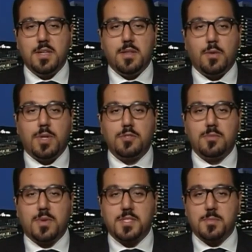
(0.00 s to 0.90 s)
the
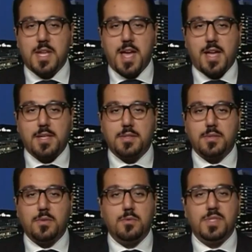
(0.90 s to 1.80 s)
question must be
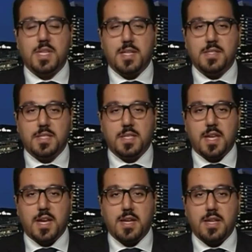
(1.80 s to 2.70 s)
asked, who stands to
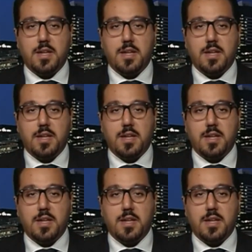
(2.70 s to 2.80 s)
gain?